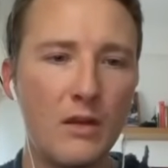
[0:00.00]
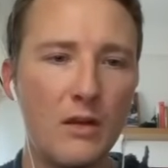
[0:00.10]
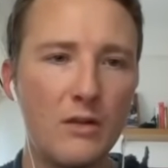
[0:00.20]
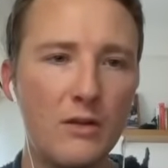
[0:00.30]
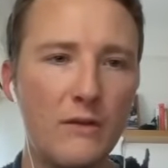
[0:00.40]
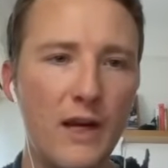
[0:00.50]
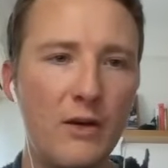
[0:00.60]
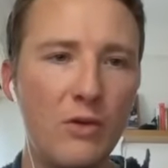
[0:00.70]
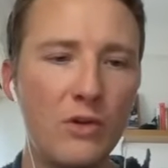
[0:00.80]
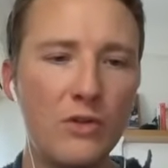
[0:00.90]
So if I
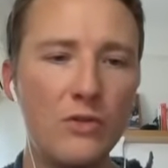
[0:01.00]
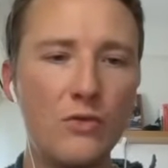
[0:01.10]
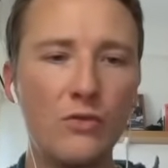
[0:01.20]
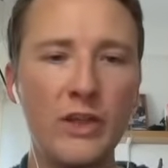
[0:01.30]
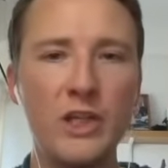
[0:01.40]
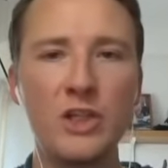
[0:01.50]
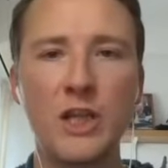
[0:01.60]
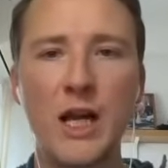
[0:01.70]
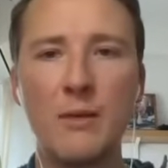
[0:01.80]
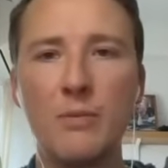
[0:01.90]
were to
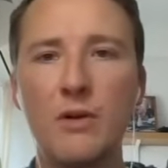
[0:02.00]
reshop